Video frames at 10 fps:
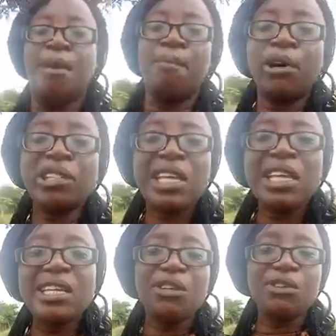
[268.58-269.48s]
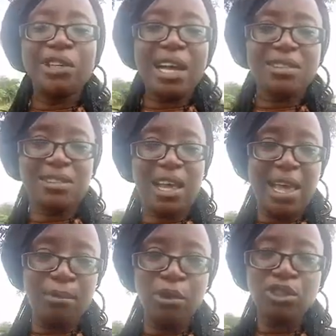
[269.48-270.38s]
But in the rural
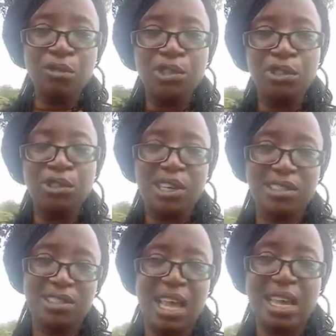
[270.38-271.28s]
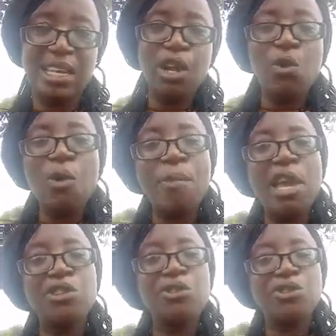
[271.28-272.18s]
side, most of the rural side, we
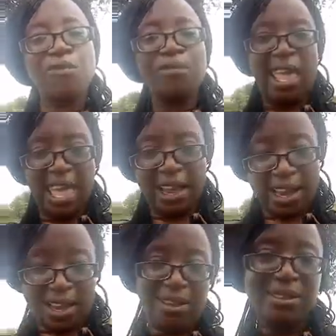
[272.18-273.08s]
make use of acre.